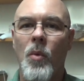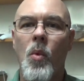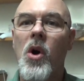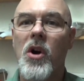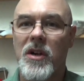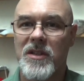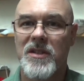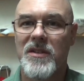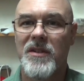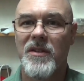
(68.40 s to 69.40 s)

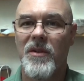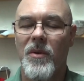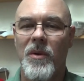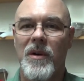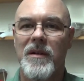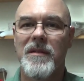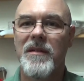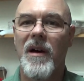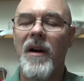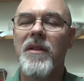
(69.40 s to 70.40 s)
works, or
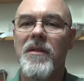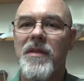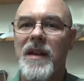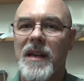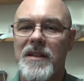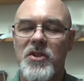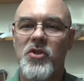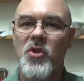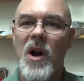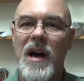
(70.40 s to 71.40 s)
other things,
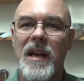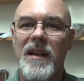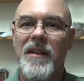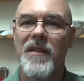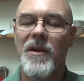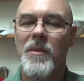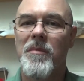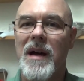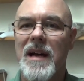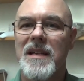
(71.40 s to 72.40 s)
trying their
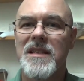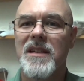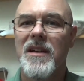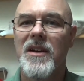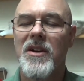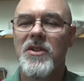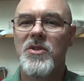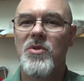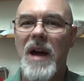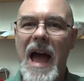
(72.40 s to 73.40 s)
best
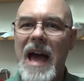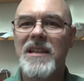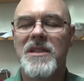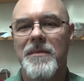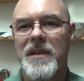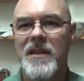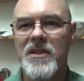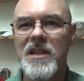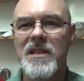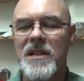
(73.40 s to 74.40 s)
to add something to
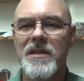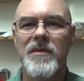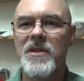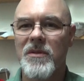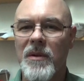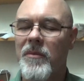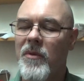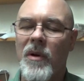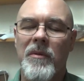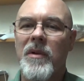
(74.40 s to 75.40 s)
Jesus for
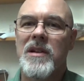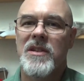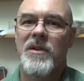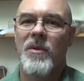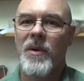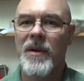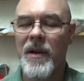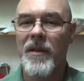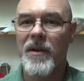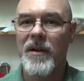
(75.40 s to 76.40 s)
one reason or
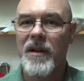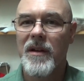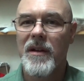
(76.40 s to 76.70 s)
another.